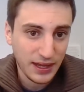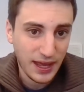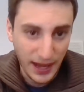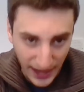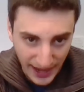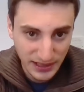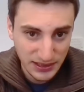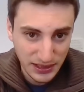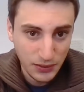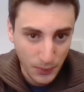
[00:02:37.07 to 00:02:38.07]

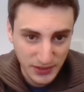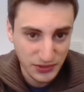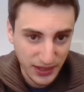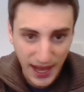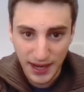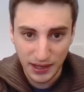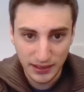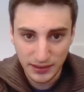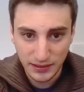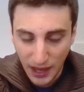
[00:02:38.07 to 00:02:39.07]
anti-Western Canada.
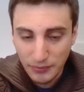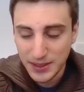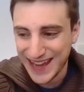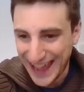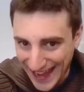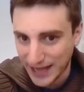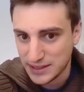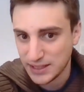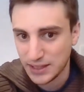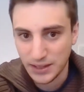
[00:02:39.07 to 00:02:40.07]
The government's
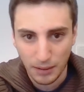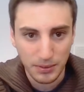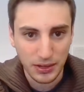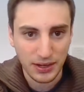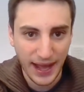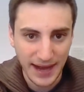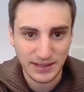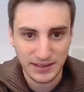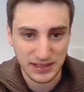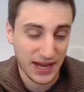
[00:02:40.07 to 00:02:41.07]
anti-Alberta,
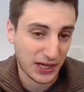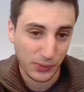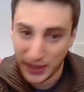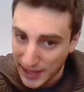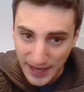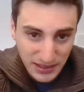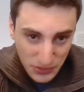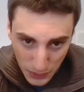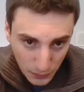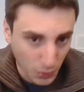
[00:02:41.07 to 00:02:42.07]
anti-Saskatchewan, and
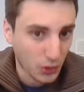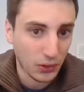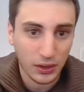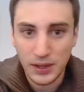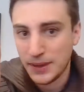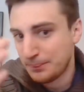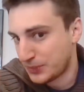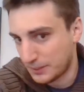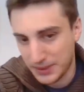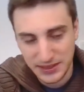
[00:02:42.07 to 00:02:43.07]
anti-sort of rural
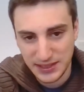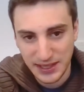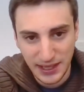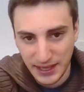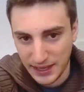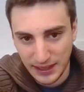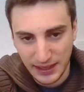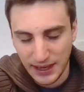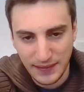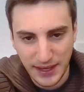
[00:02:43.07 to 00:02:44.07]
BC
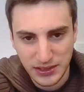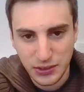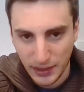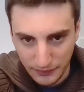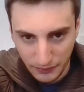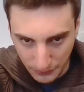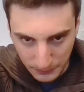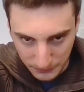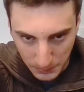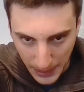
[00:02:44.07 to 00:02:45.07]
and that too. Like,
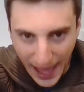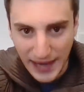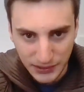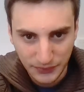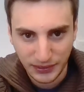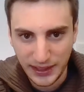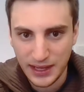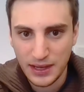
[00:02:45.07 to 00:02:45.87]
actively